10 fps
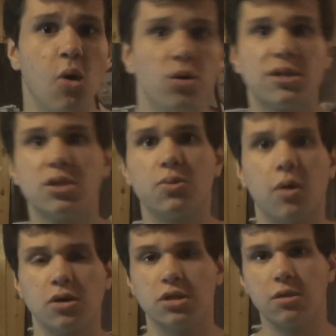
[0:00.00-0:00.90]
who is the
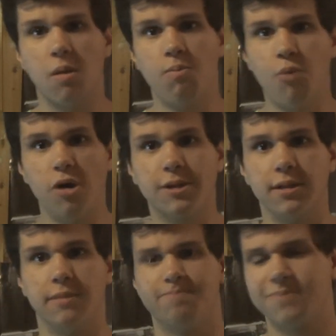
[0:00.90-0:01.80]
strongest
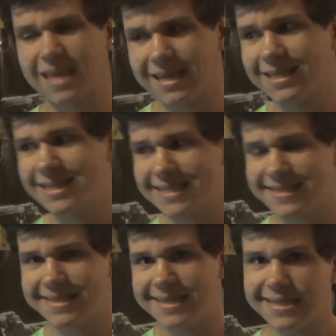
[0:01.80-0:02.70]
mortal
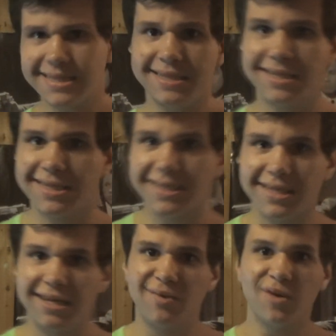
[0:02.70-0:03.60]
doesn't
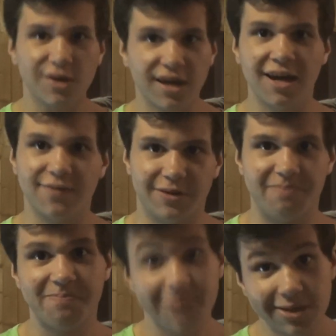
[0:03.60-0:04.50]
necessarily work either,
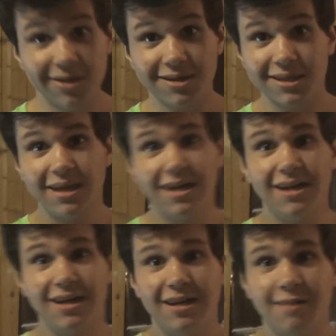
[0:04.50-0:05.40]
because
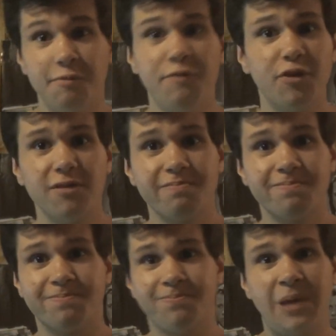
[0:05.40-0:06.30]
we've got
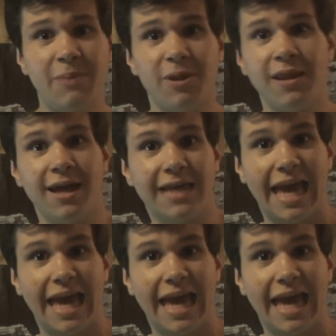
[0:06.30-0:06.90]
people like